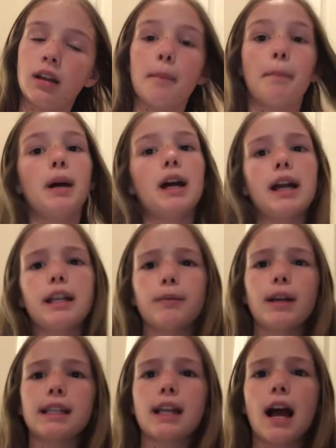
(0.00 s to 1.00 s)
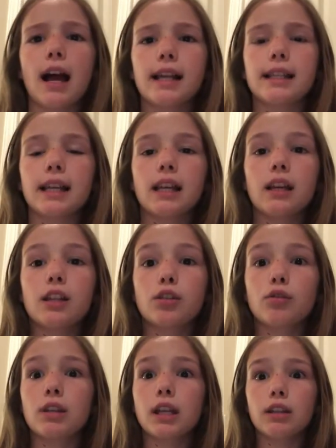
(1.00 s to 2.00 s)
But anyways, guys,
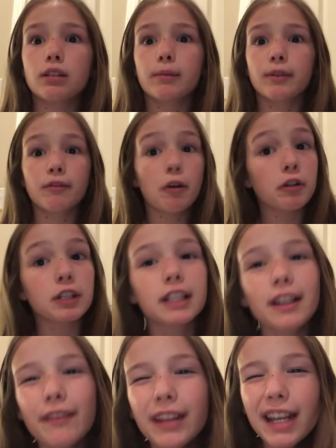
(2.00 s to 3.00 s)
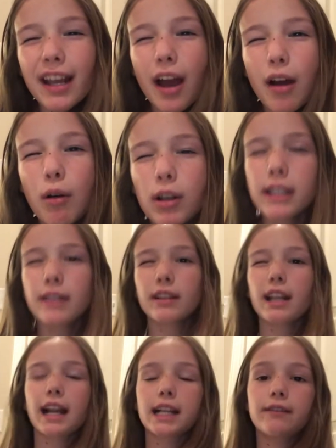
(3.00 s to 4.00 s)
so thank you so much for watching the video. I'll see you in
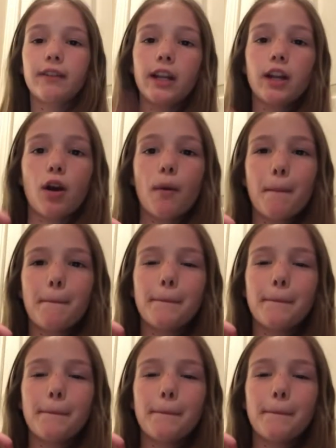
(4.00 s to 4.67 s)
the next video.